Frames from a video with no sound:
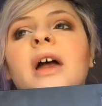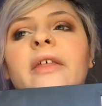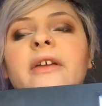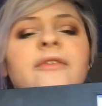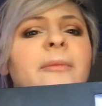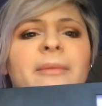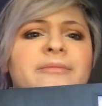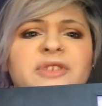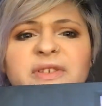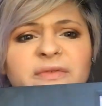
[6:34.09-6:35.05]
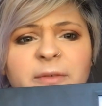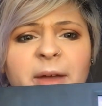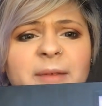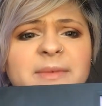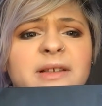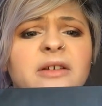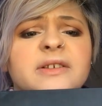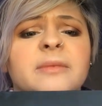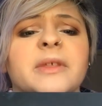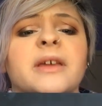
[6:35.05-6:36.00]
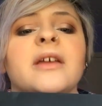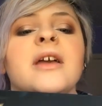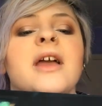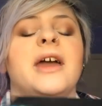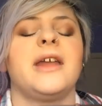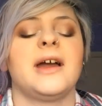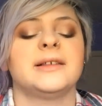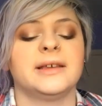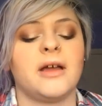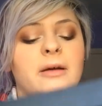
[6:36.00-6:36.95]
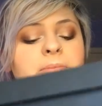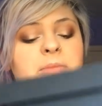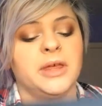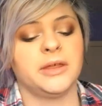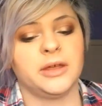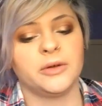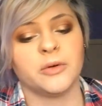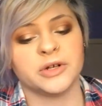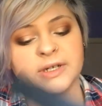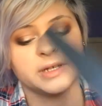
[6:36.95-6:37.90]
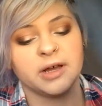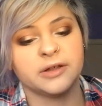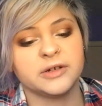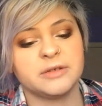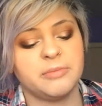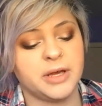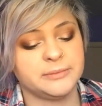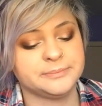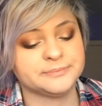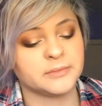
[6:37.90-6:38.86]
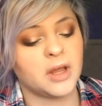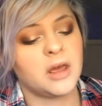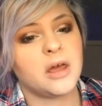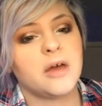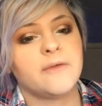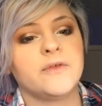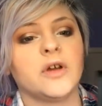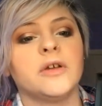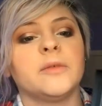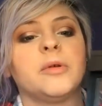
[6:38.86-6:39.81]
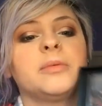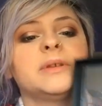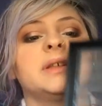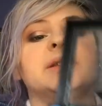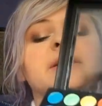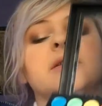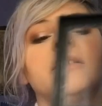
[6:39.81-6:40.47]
I think just from Amazon or something, and it has like a million gorgeous colors, but for the purposes